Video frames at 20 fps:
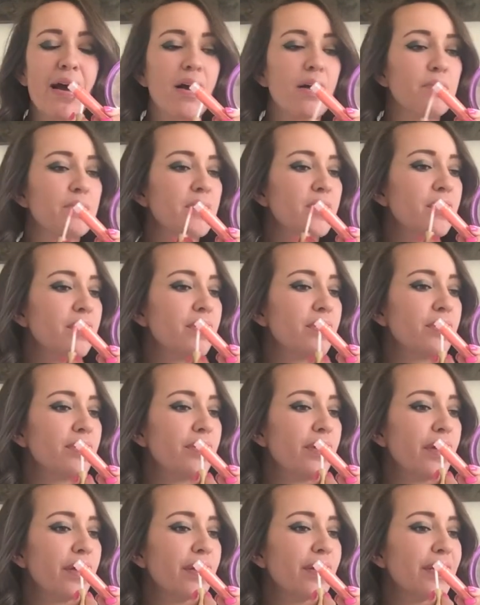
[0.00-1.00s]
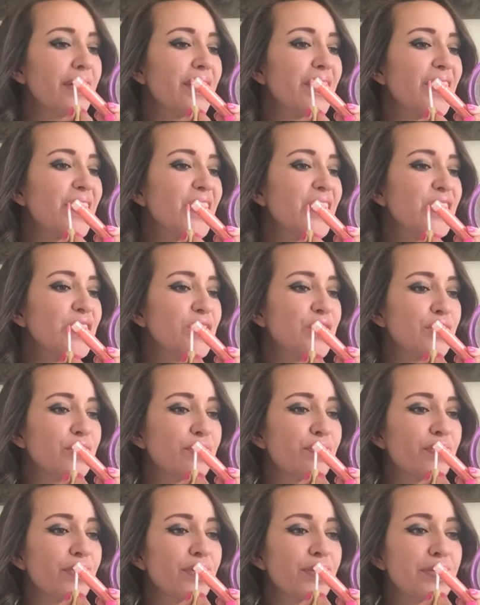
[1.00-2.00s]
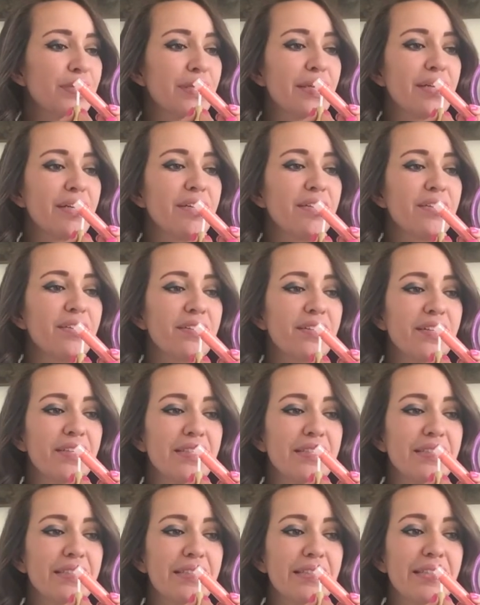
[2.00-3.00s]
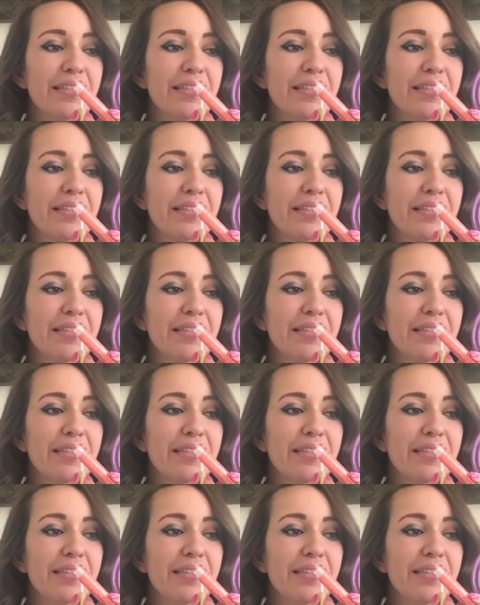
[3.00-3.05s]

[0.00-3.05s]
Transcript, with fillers: I'm a little like anxious for the tingle because